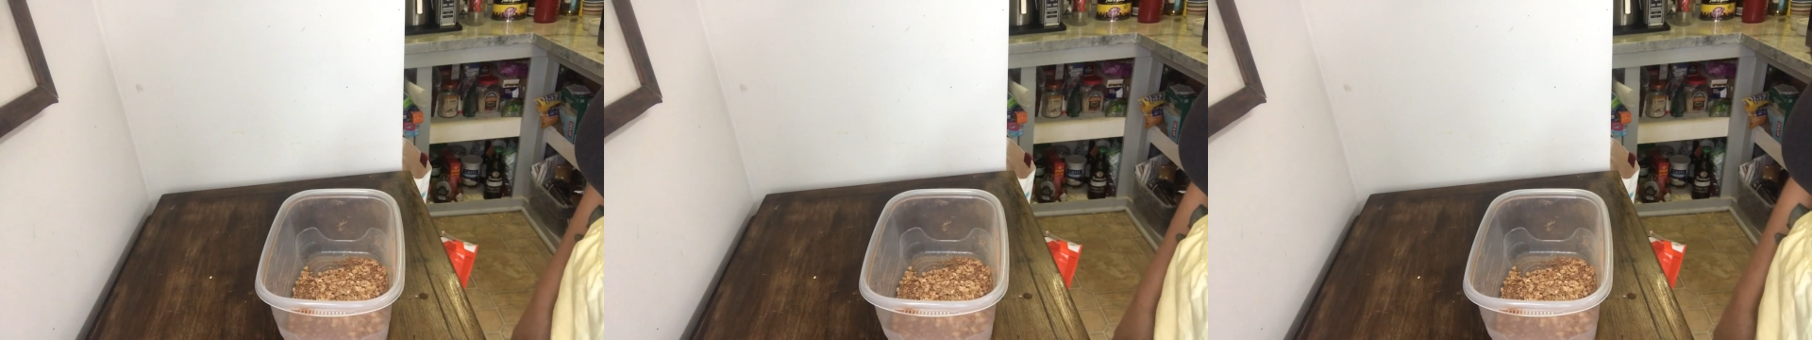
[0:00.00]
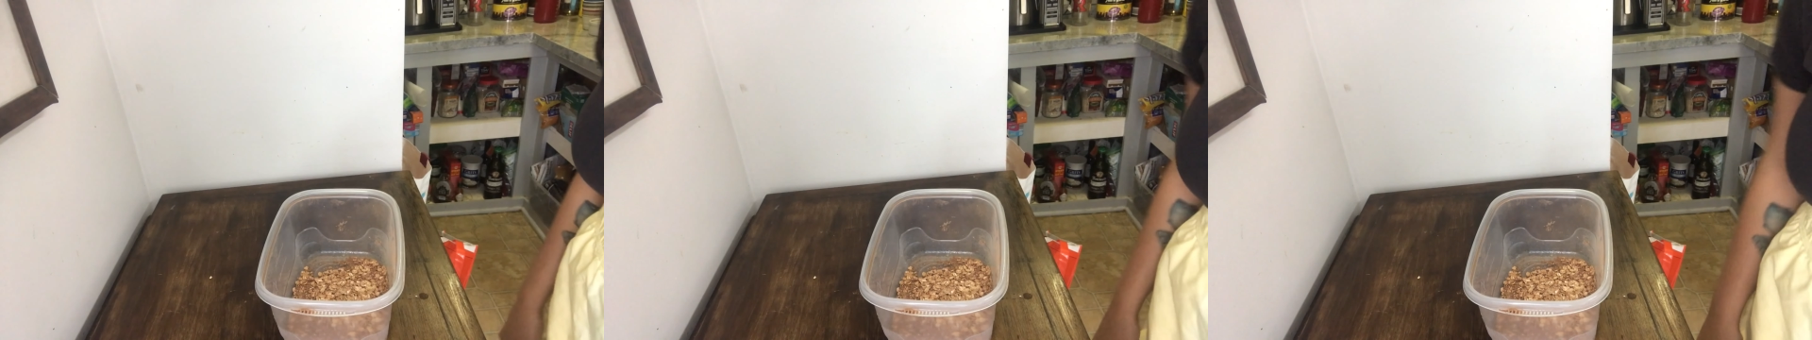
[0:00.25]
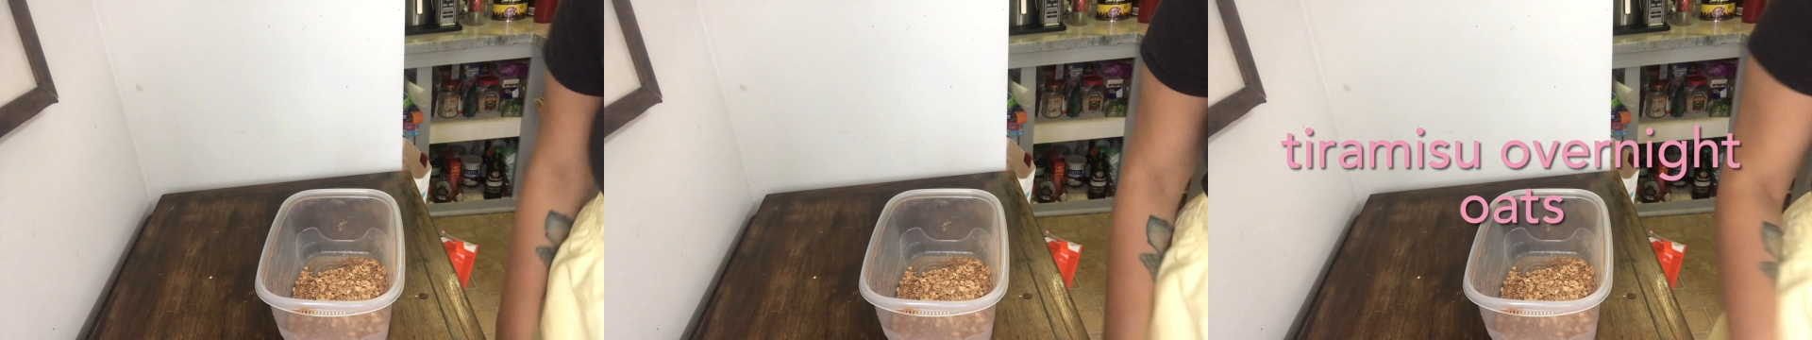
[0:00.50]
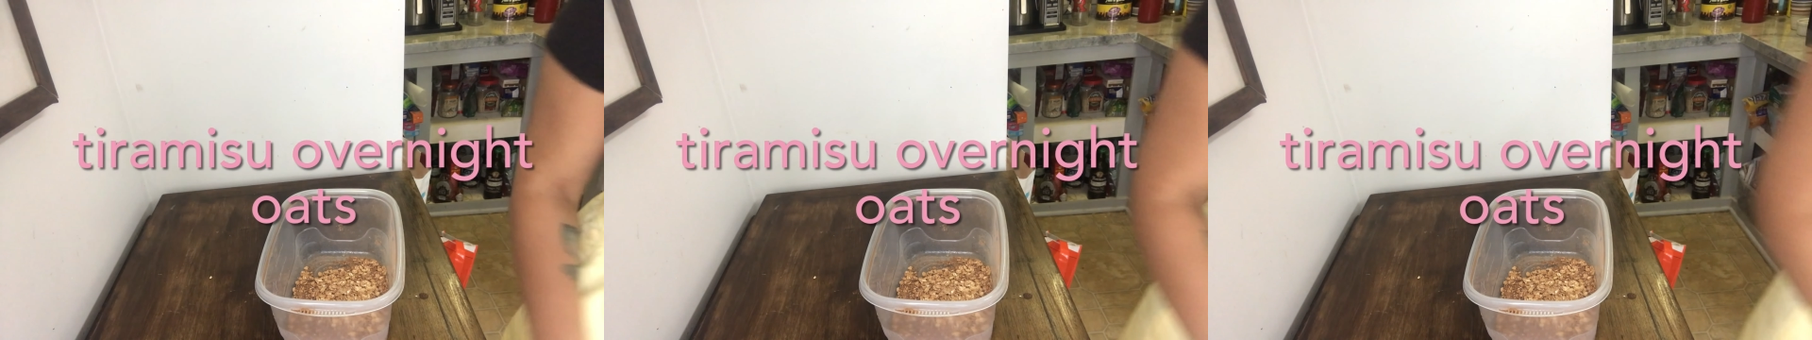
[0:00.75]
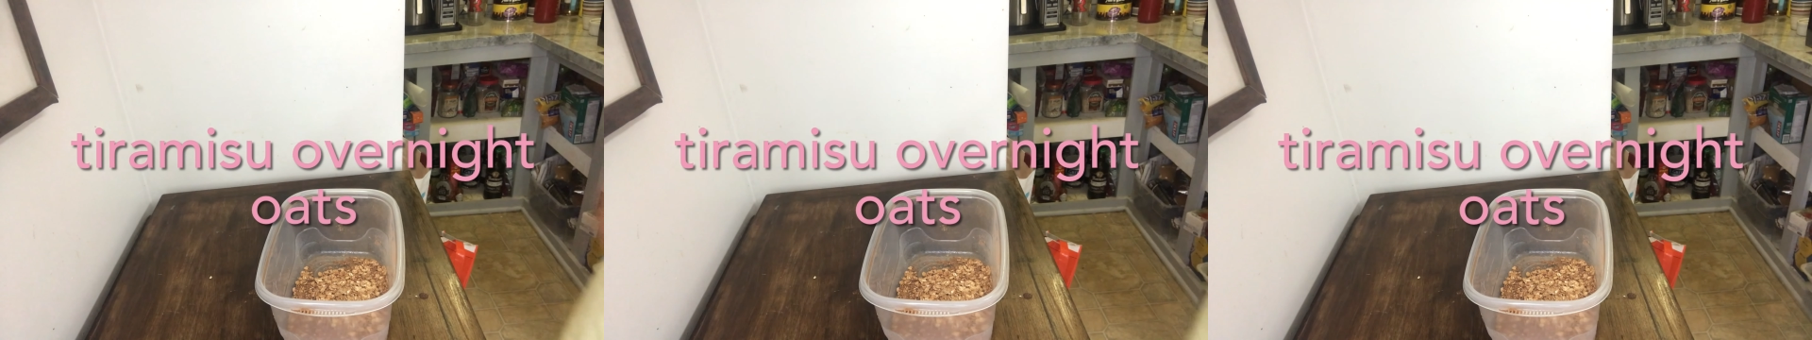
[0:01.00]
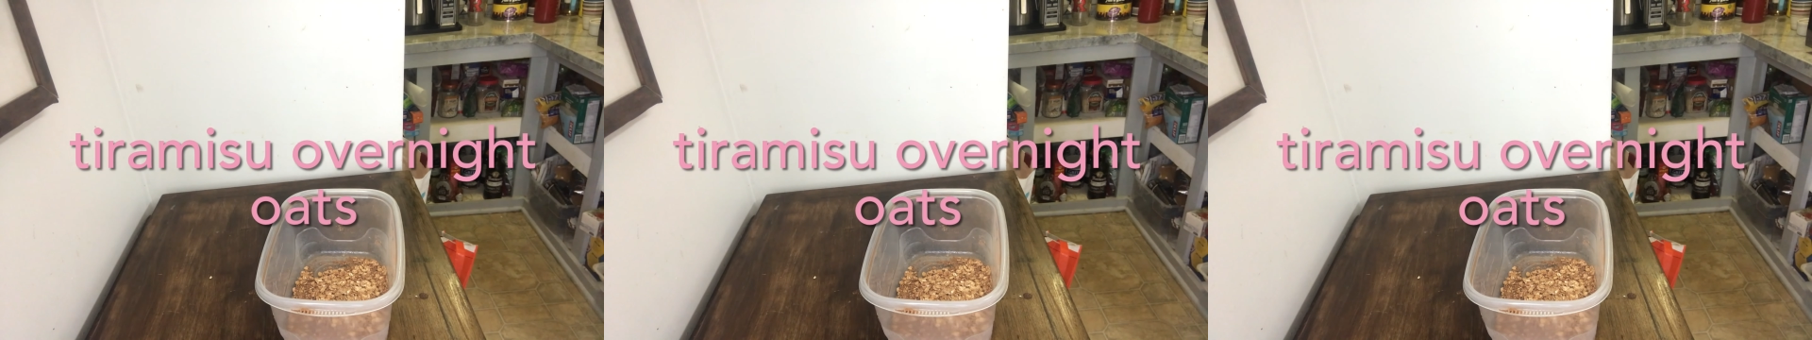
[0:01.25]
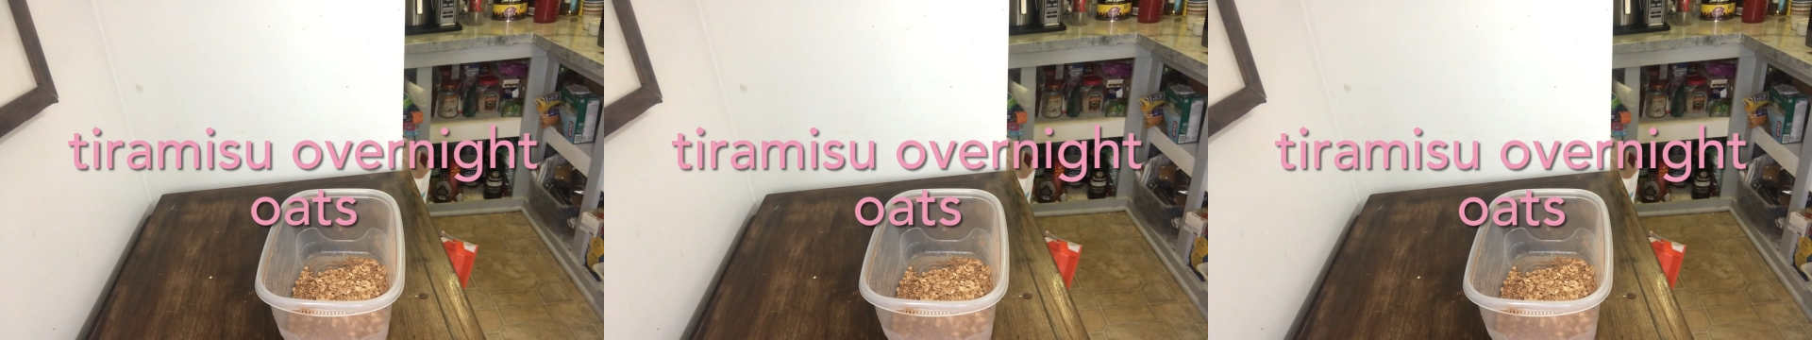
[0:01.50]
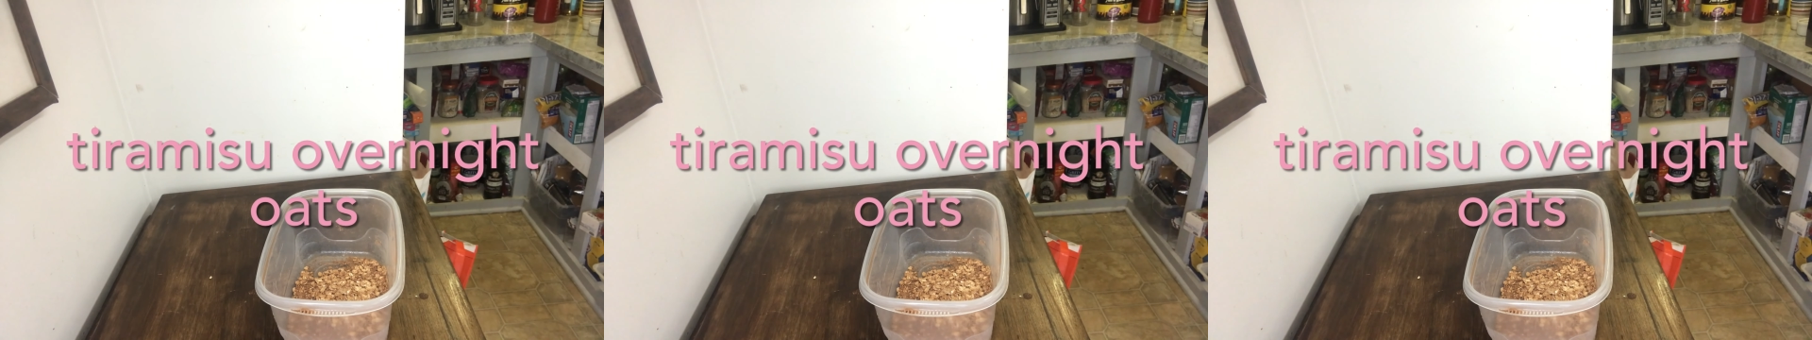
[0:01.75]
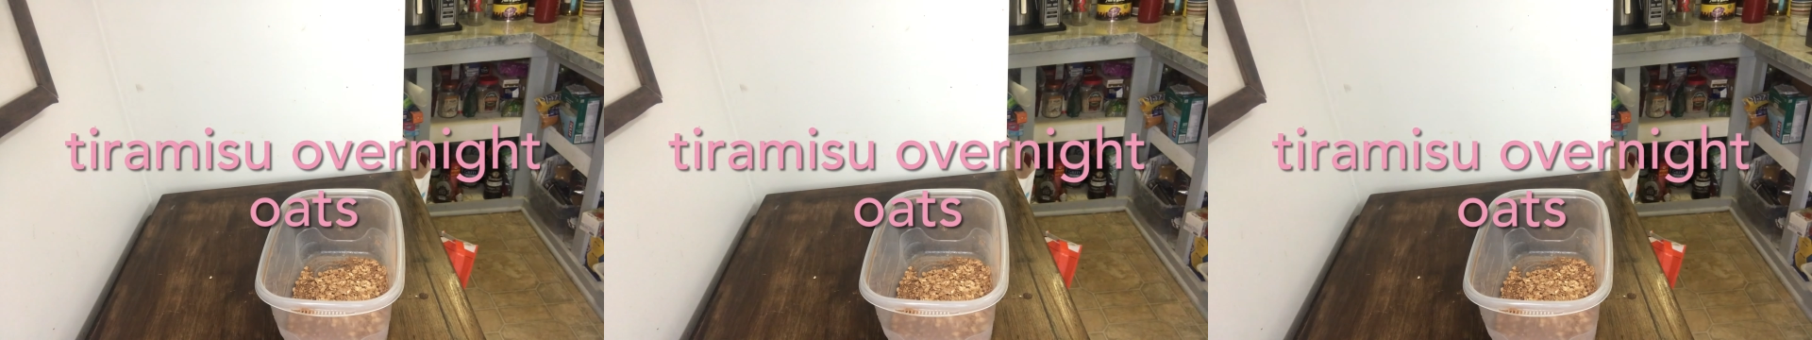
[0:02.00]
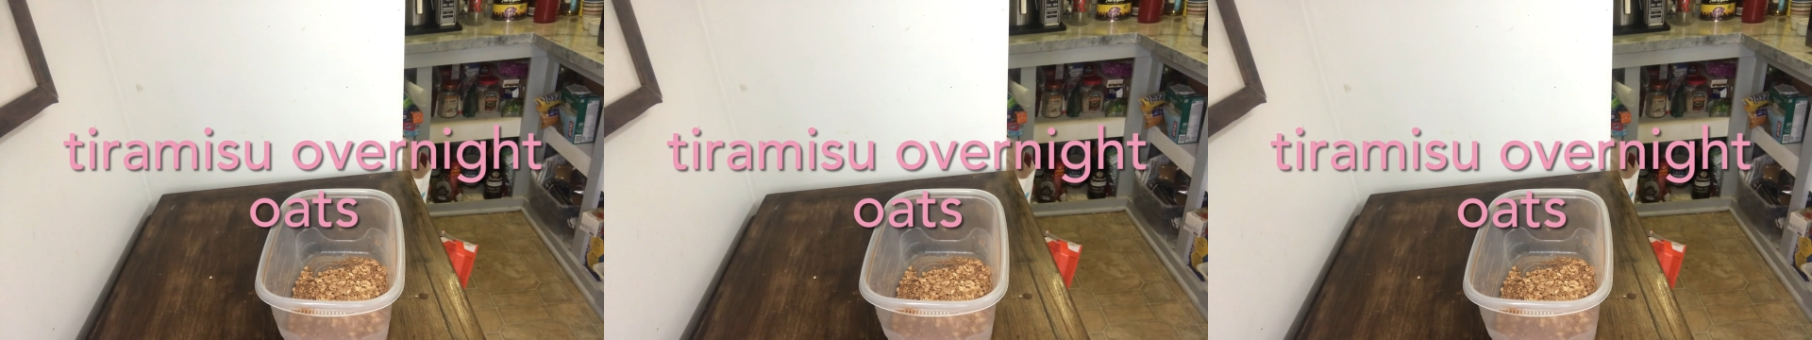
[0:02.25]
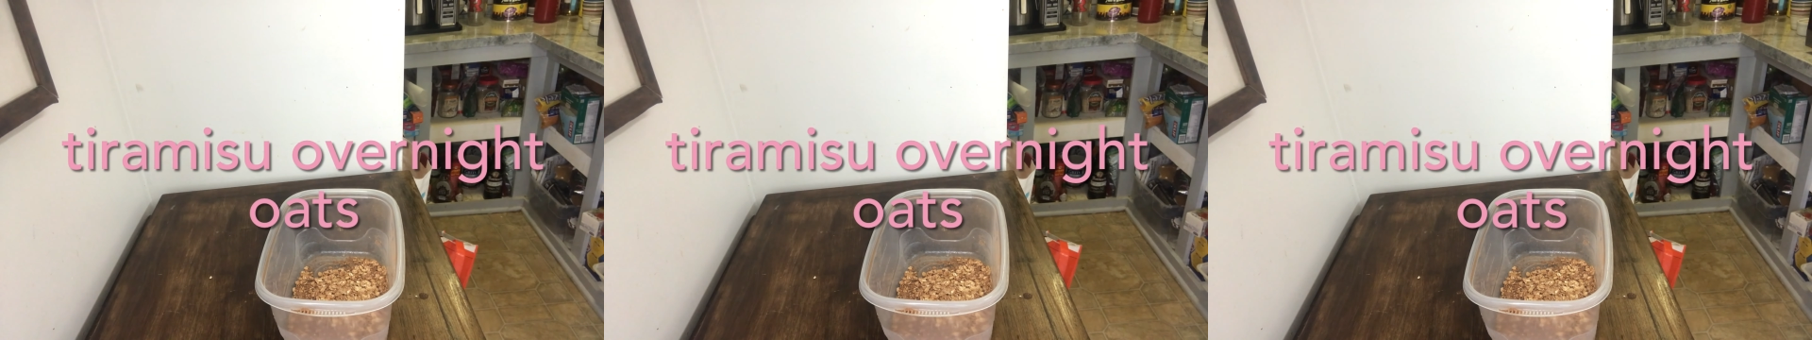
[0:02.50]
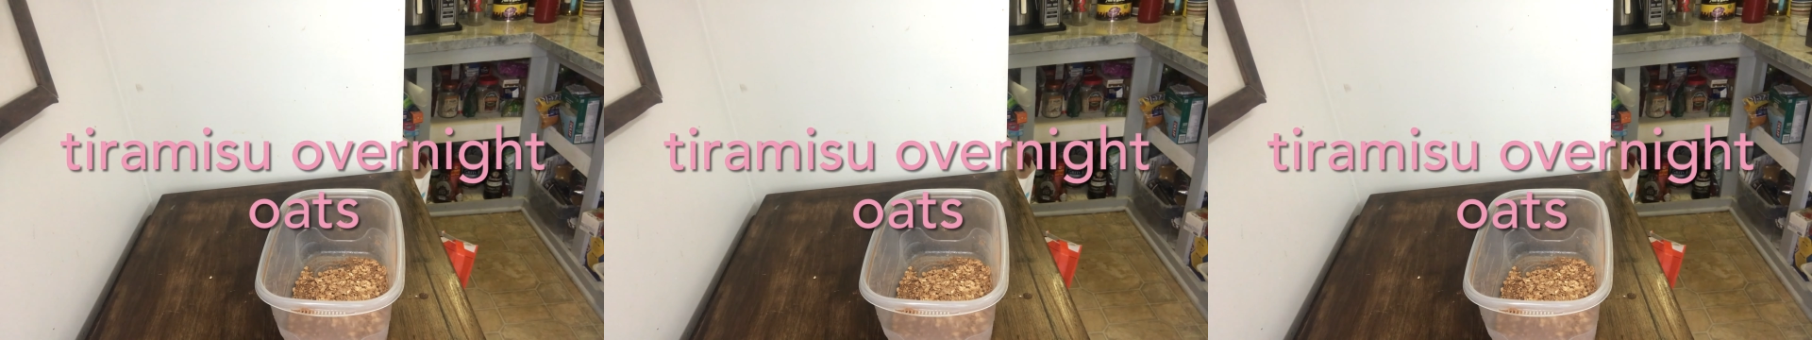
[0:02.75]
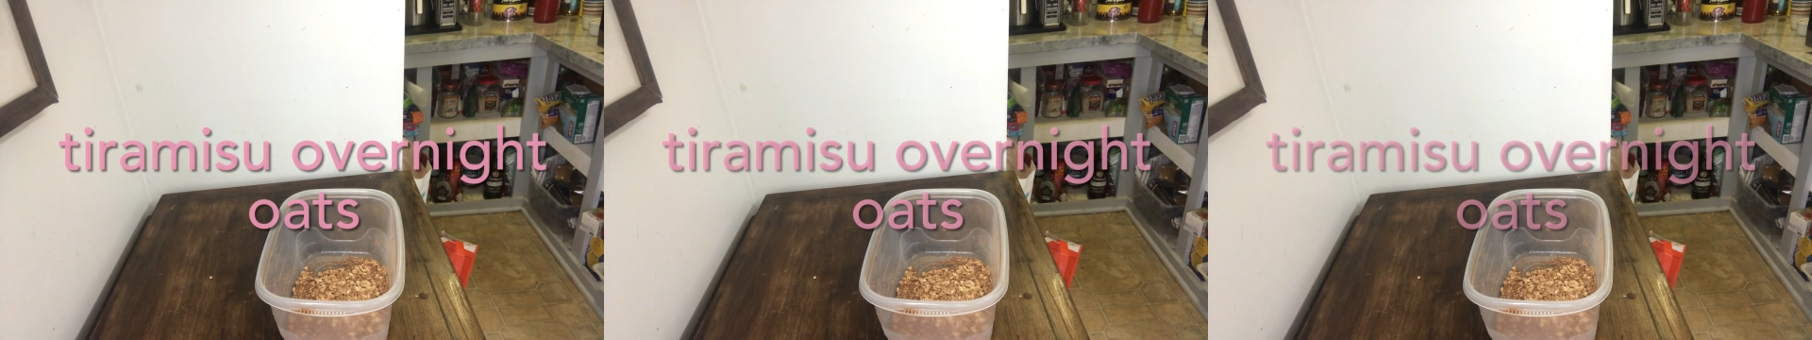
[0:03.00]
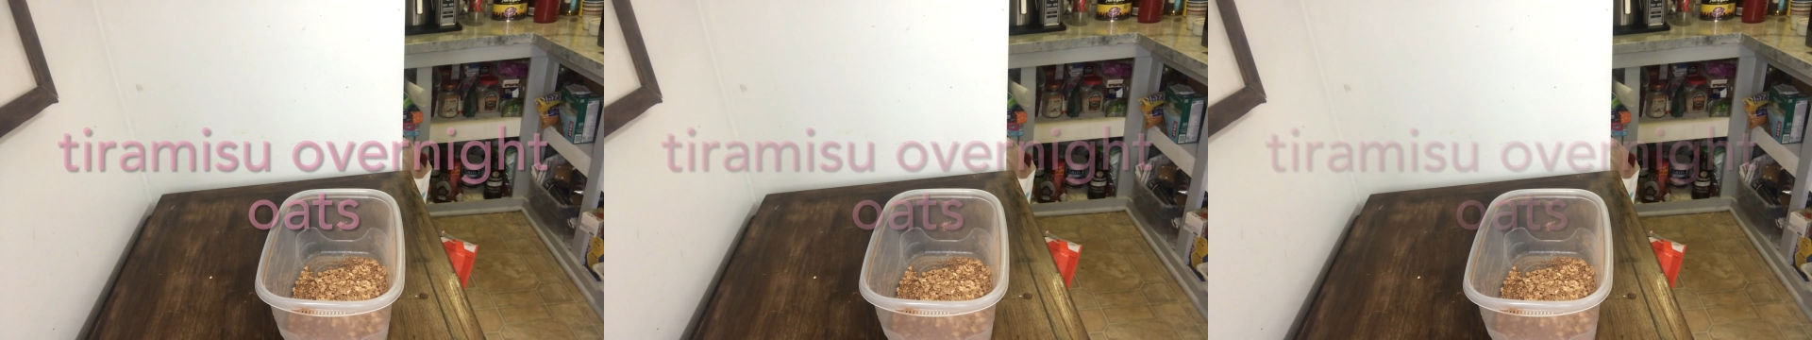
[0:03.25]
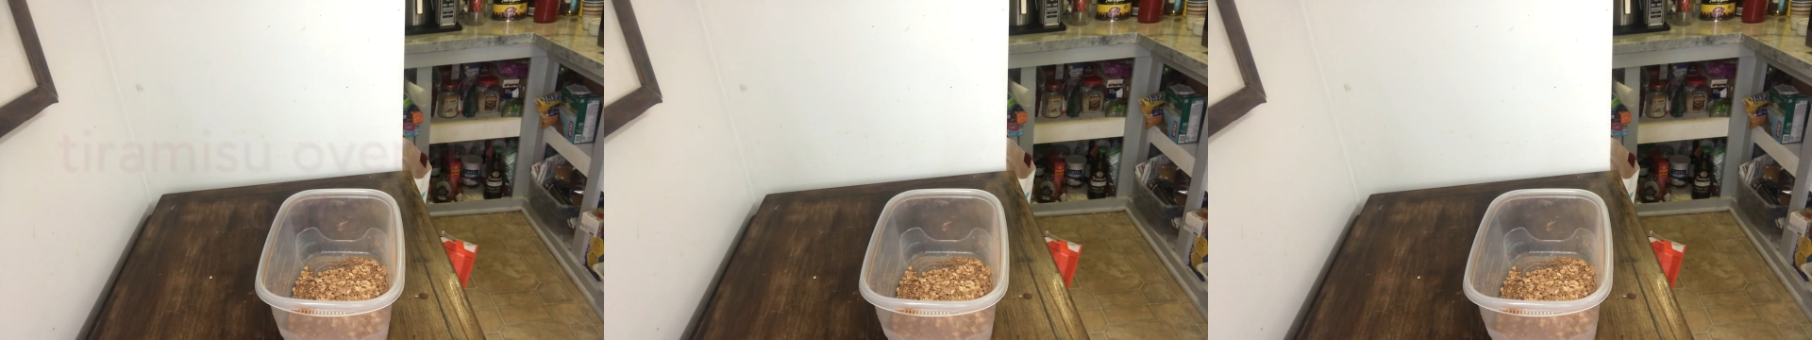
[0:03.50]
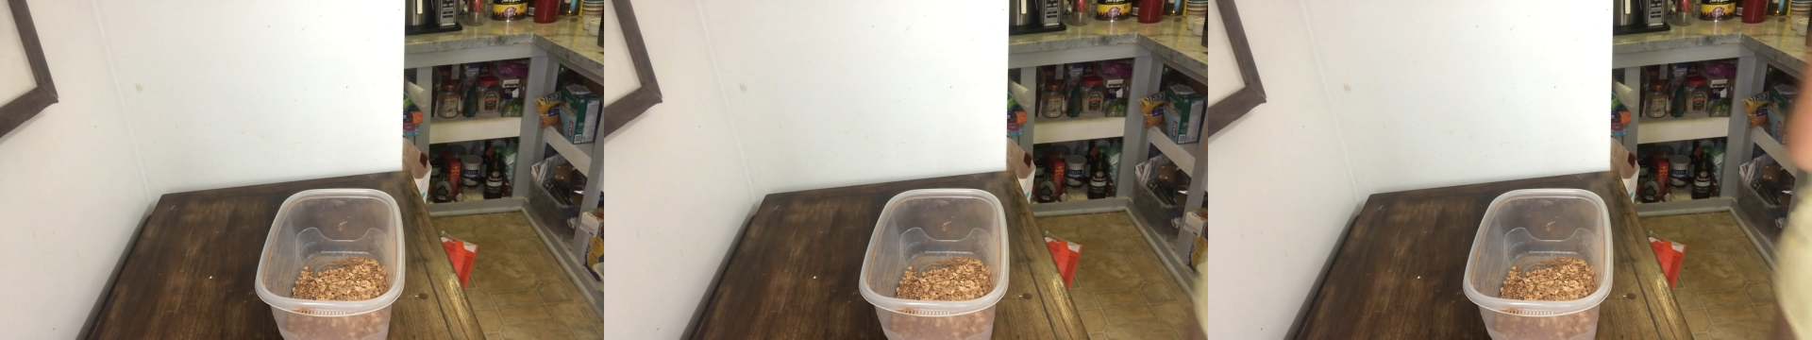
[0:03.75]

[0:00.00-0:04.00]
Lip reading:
[unreadable: no face in view]